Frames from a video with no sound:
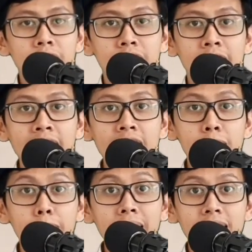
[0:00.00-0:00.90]
there's an
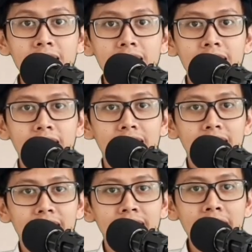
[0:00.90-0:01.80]
addition minutes.
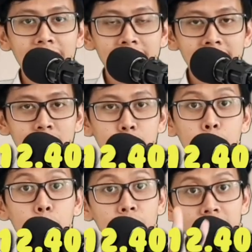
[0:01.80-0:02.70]
That
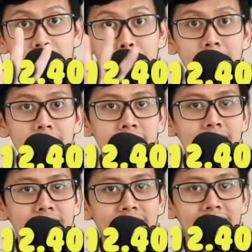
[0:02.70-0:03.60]
is 40
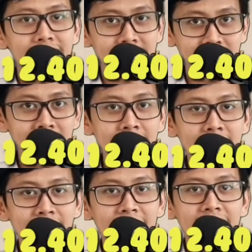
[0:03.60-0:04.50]
minutes,
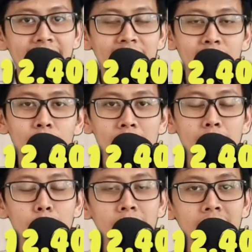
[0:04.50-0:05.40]
right? So
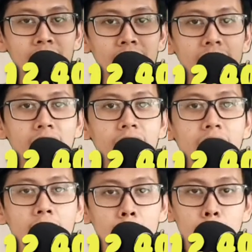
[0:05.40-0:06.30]
that means
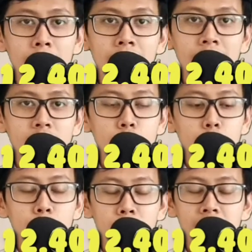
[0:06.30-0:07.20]
Amir
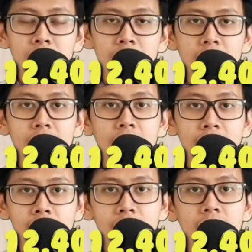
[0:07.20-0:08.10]
needs to finish
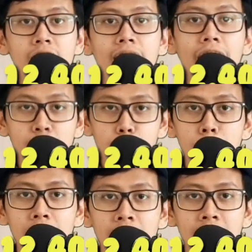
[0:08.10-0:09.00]
his
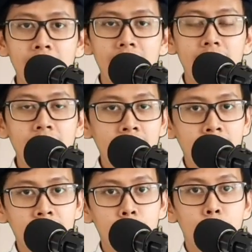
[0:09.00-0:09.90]
HBL
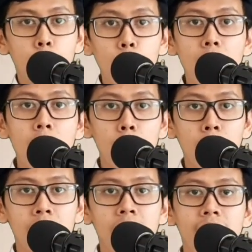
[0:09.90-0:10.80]
in 4
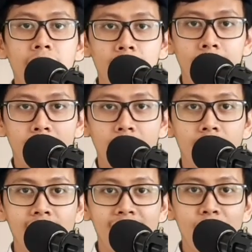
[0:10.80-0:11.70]
hours and
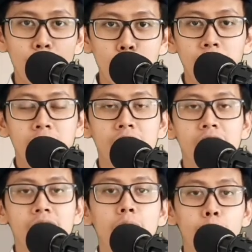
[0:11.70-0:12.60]

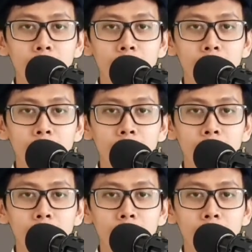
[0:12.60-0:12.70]
40